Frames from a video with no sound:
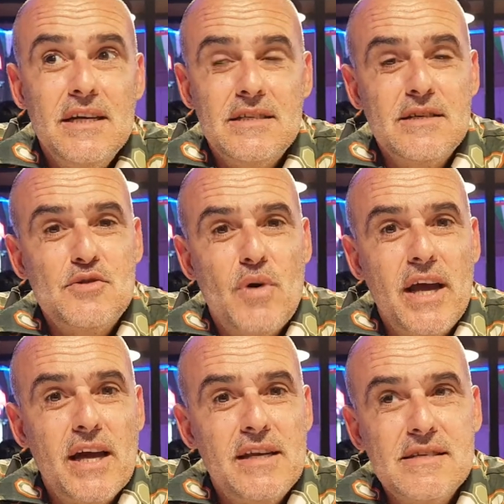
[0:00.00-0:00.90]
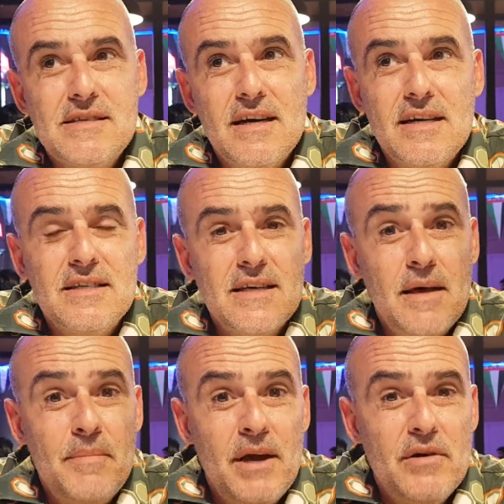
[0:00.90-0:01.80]
This is why I decided
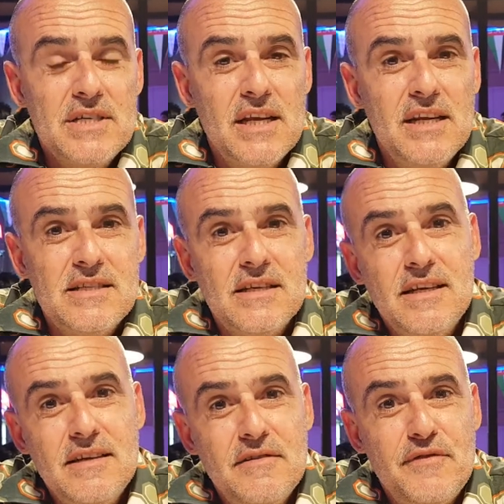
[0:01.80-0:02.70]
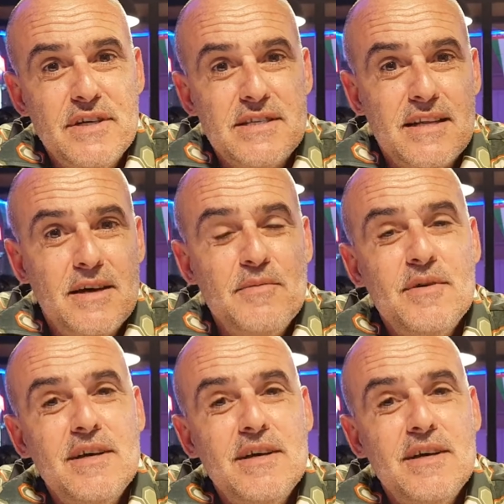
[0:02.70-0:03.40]
a marriage in Italy the first time.